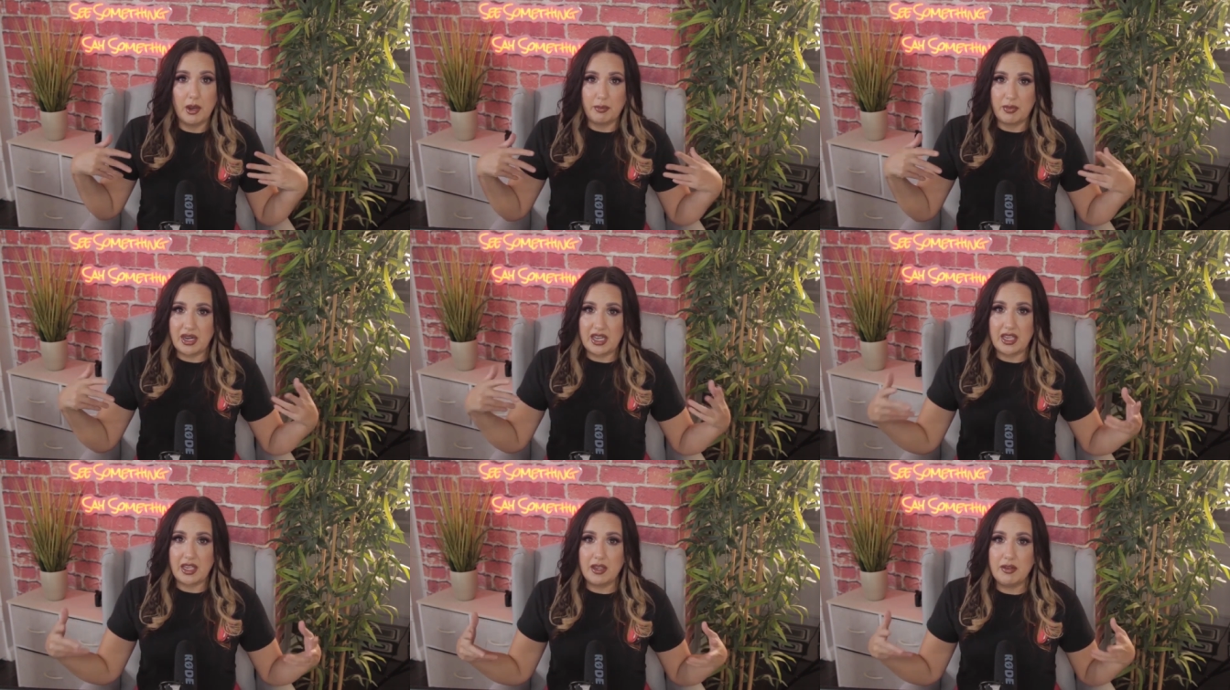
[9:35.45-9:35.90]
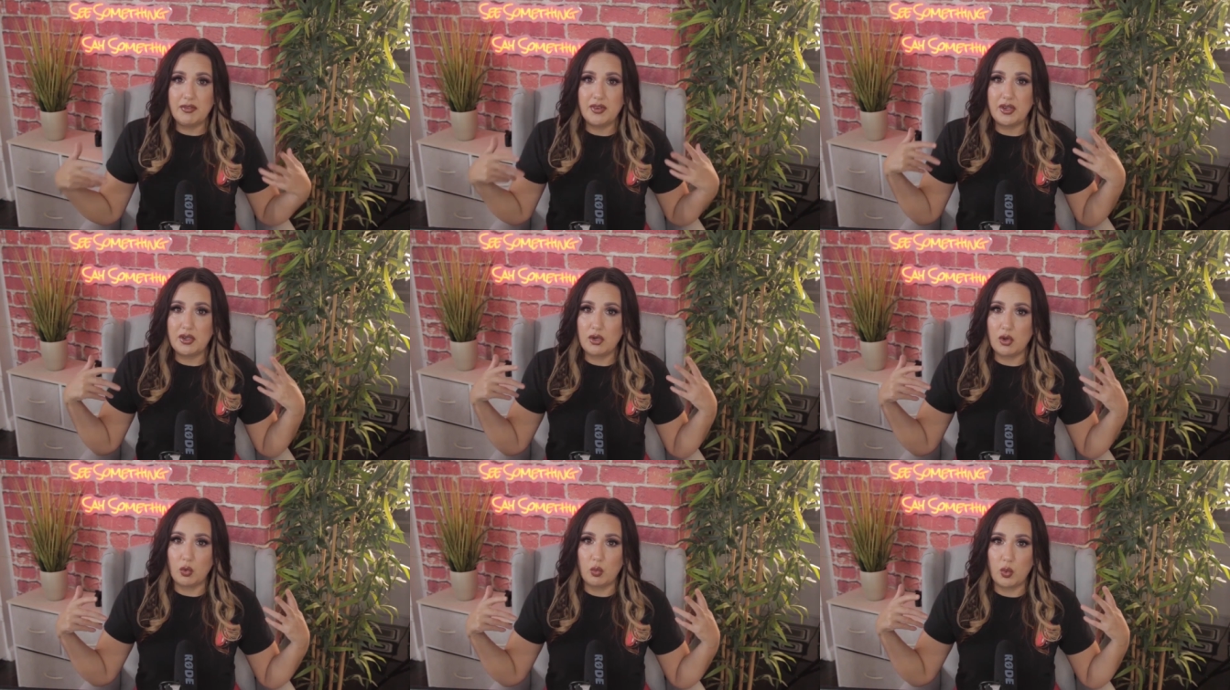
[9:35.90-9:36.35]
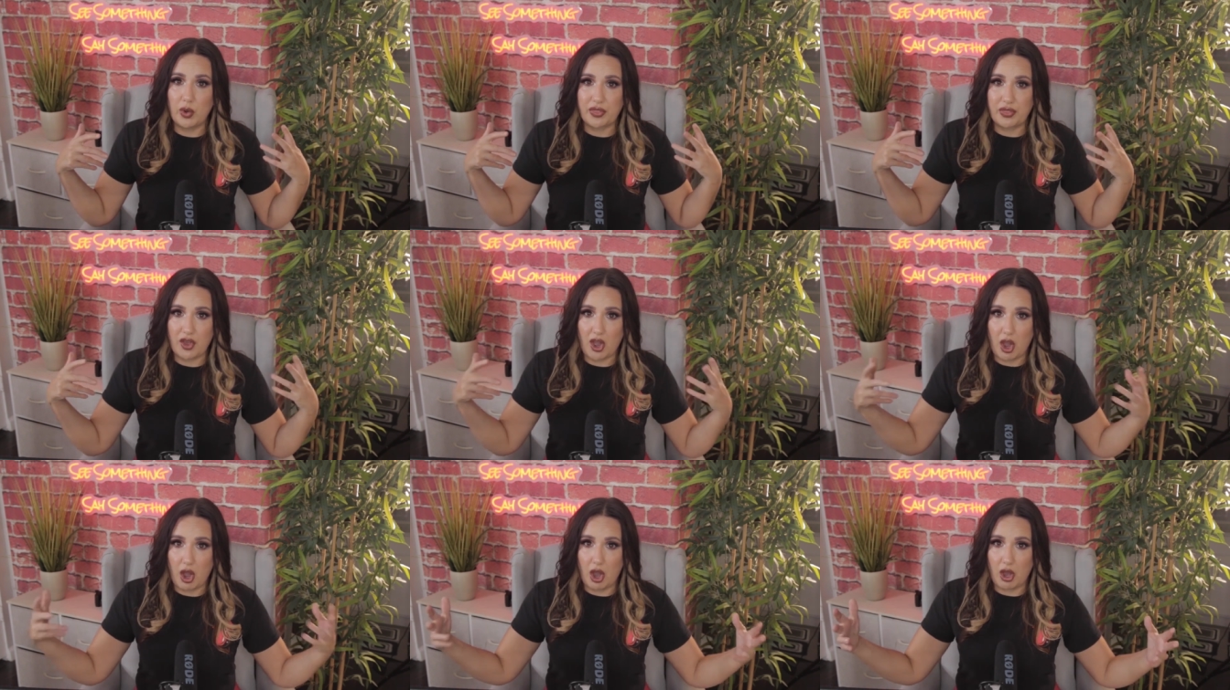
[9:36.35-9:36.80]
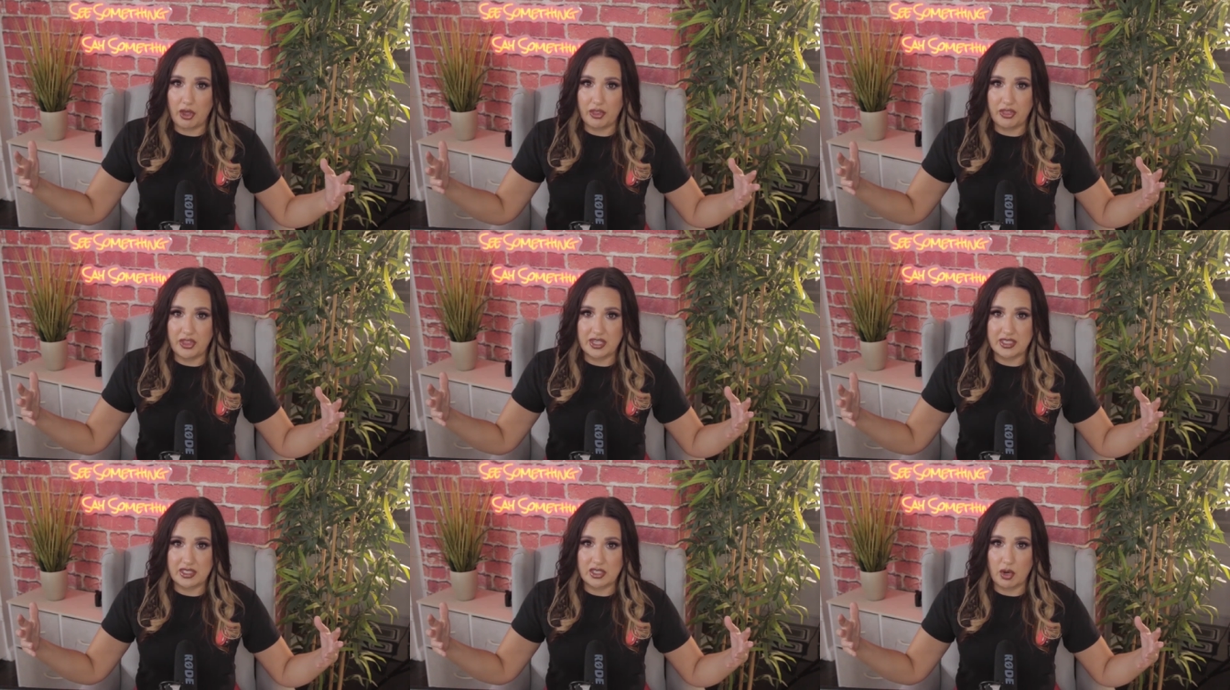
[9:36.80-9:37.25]
But even with all
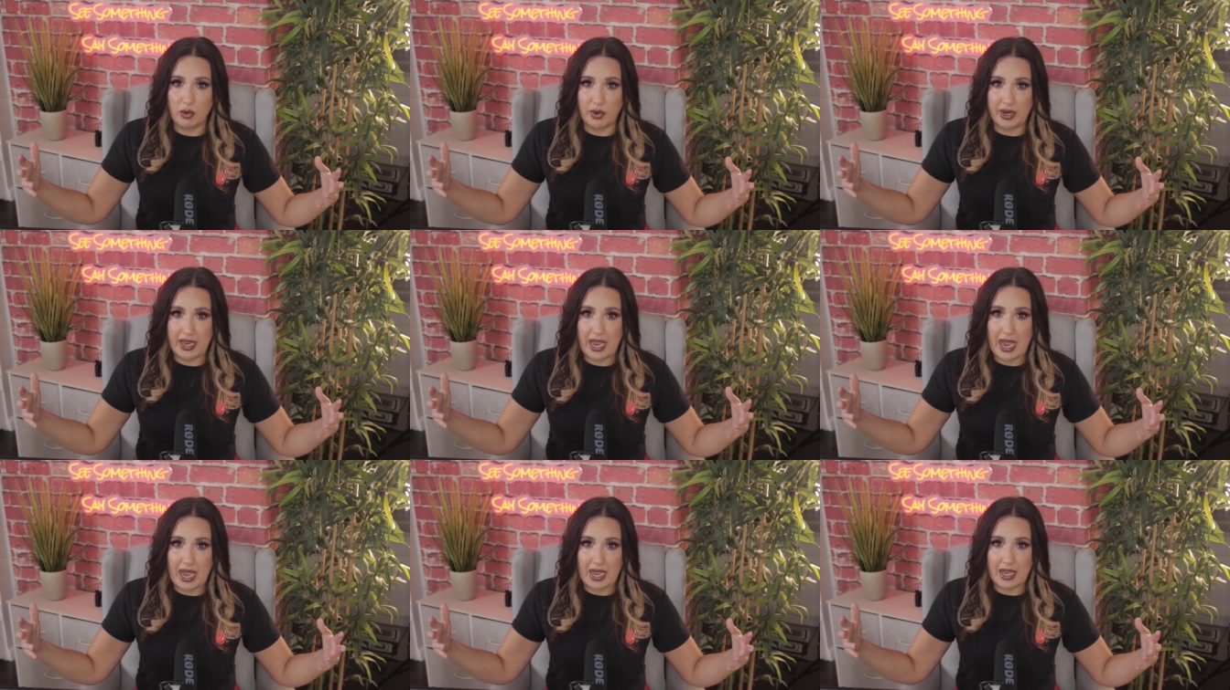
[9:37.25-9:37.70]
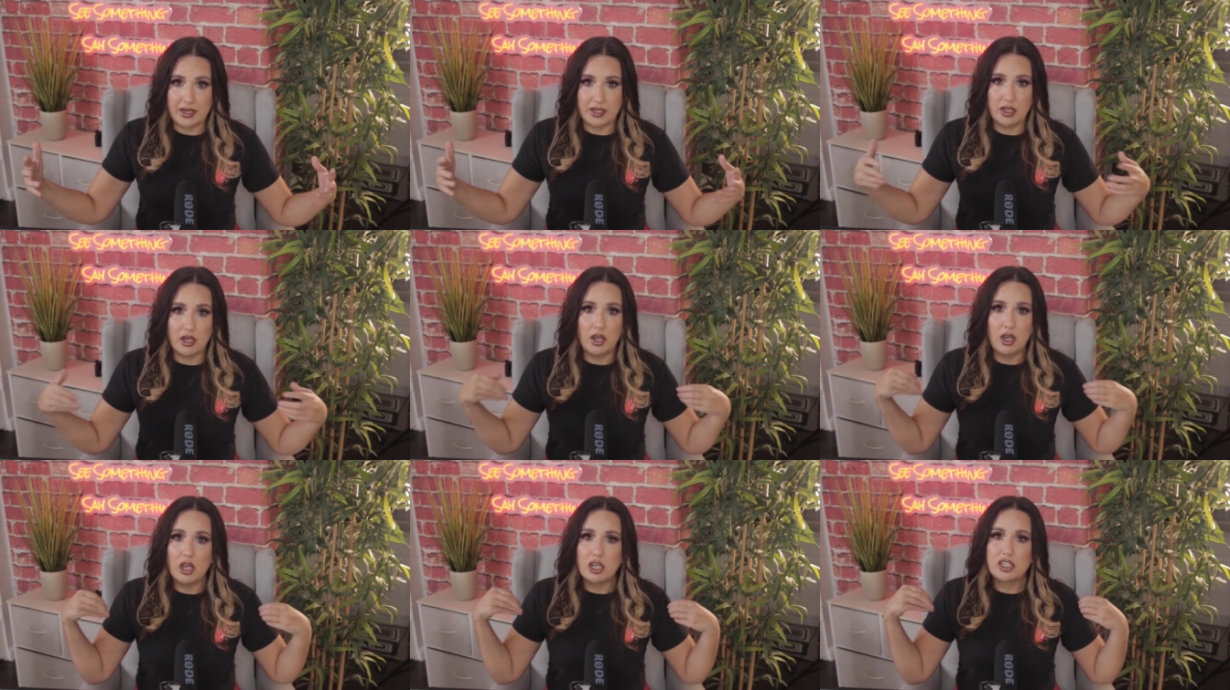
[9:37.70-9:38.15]
this going on,